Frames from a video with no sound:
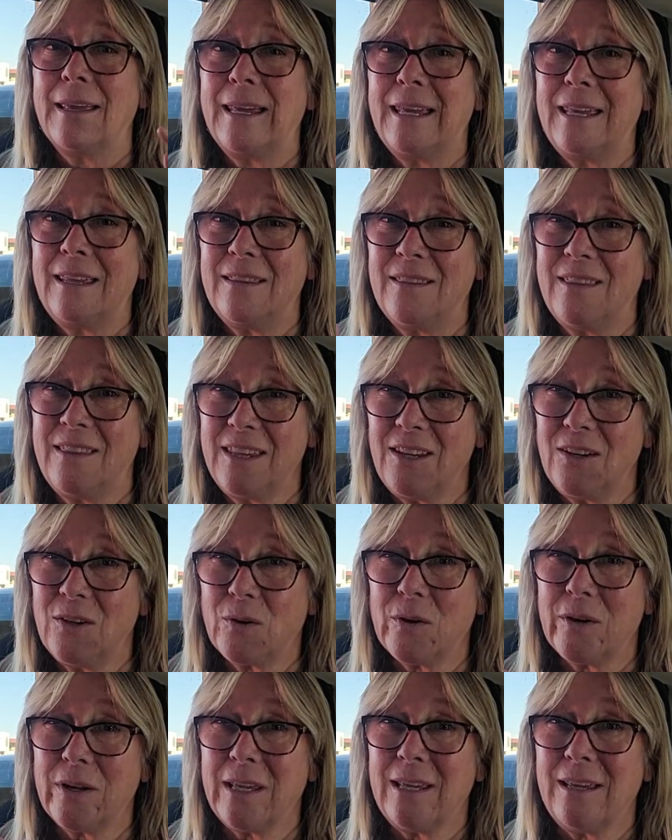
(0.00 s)
In
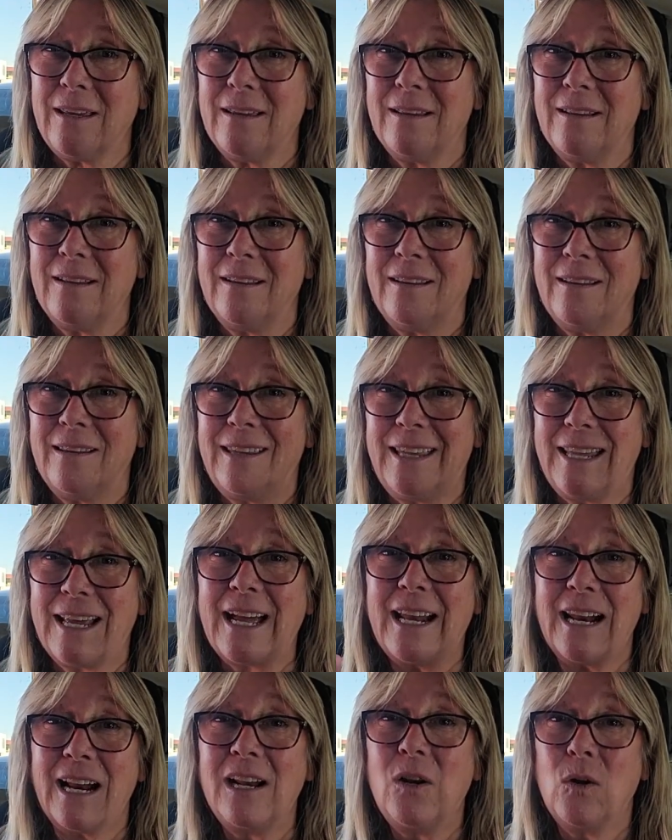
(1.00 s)
theory,
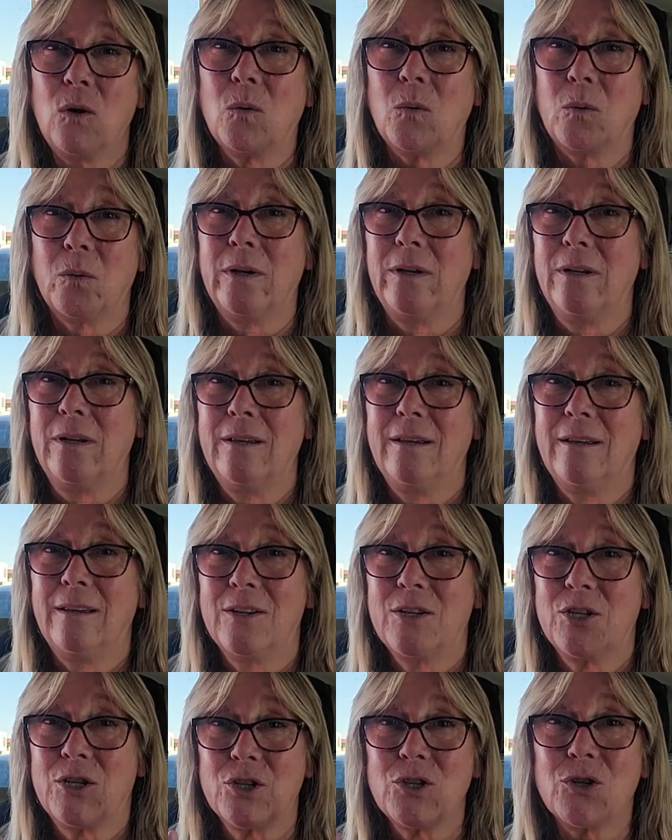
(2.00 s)
that alone
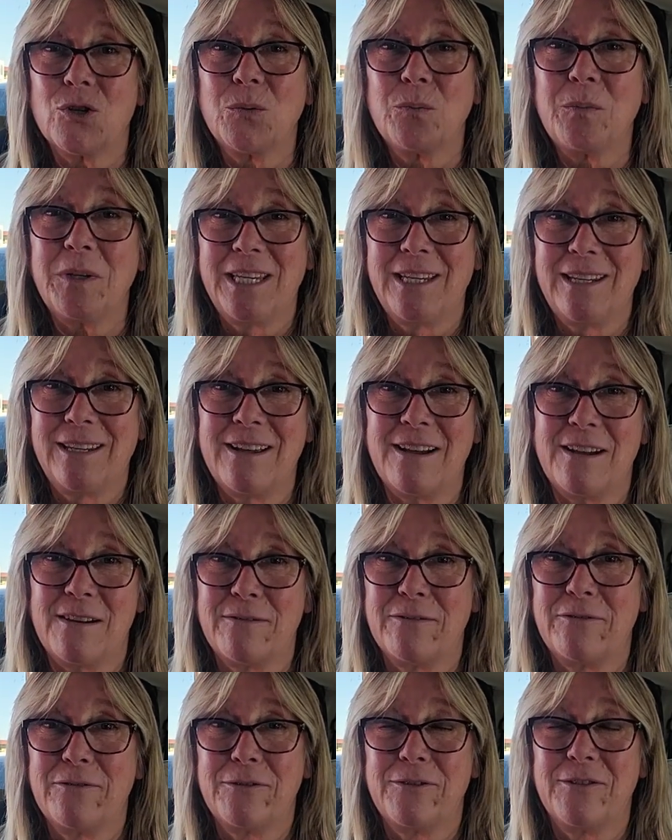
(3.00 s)
should be
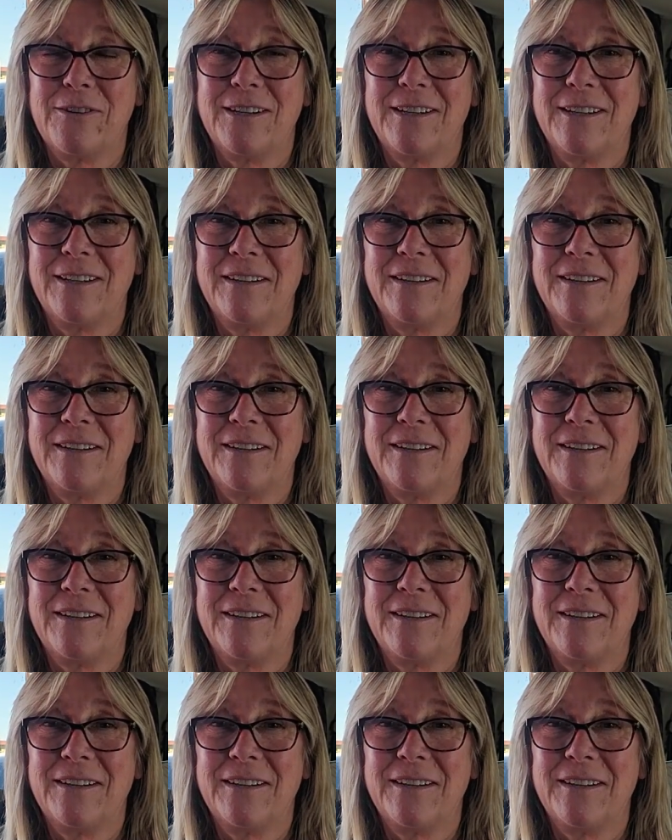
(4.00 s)
enough.